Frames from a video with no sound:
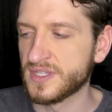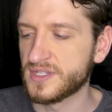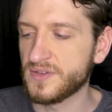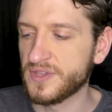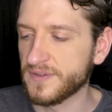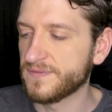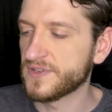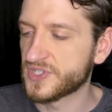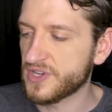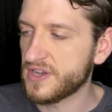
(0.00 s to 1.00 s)
So their
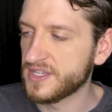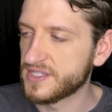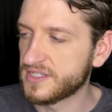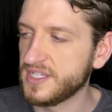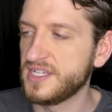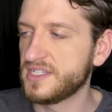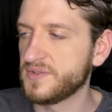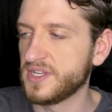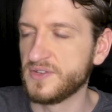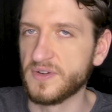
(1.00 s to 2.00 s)
first thought is the
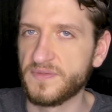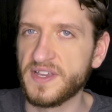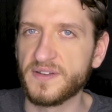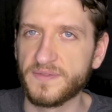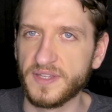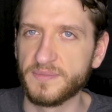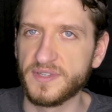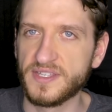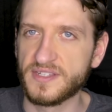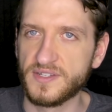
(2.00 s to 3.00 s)
easy way to do a finger
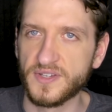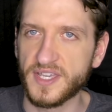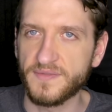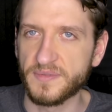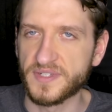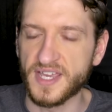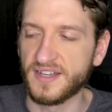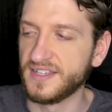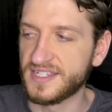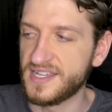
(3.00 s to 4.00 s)
flip is to do a kickflip
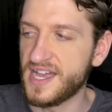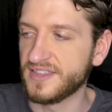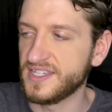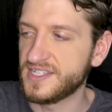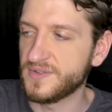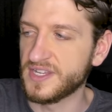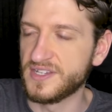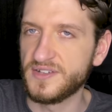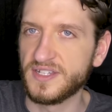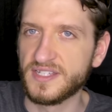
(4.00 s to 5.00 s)
style. It's not. The easy way to
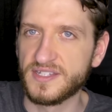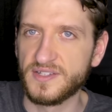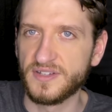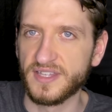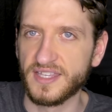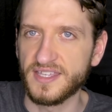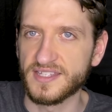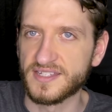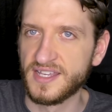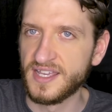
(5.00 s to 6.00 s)
do it is to do it like
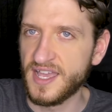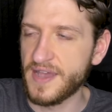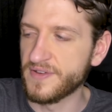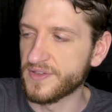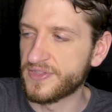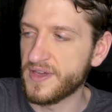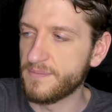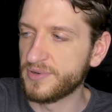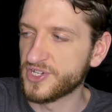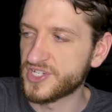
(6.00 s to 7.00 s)
this. Have your
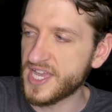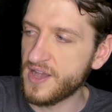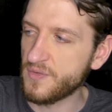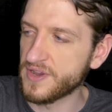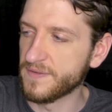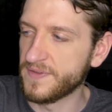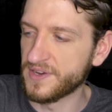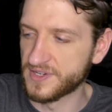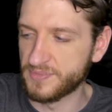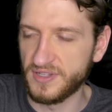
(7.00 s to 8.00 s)
thumb push down while your
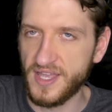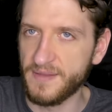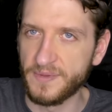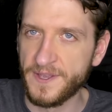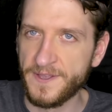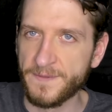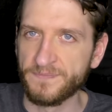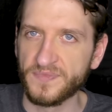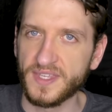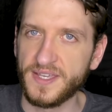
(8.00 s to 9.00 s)
fingers pull up.
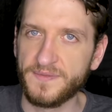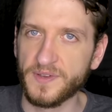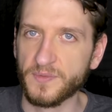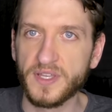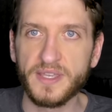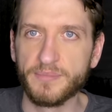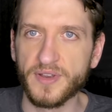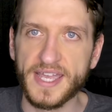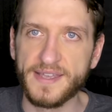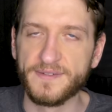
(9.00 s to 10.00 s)
And if you're really
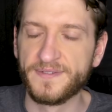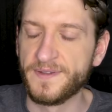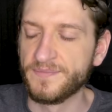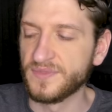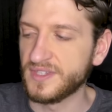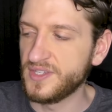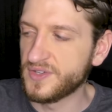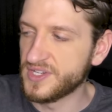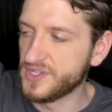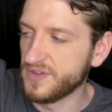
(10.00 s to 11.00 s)
brave,
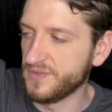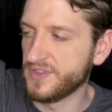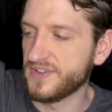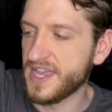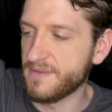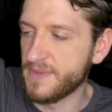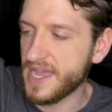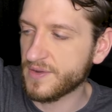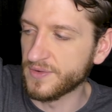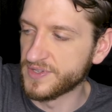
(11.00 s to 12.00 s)
you can do it with your hand
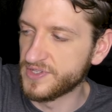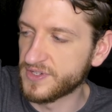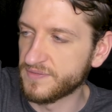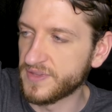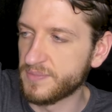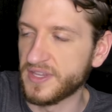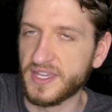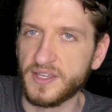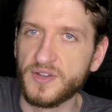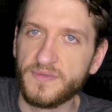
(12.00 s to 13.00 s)
backwards and you can flip it
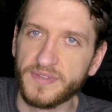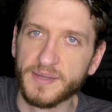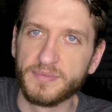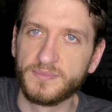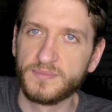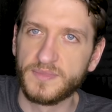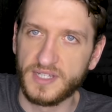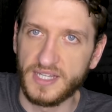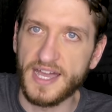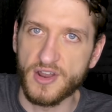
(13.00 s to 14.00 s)
like a heel flip
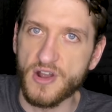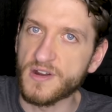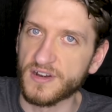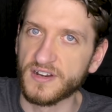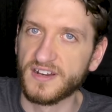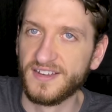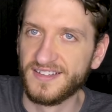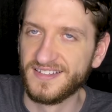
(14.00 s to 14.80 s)
a lot harder.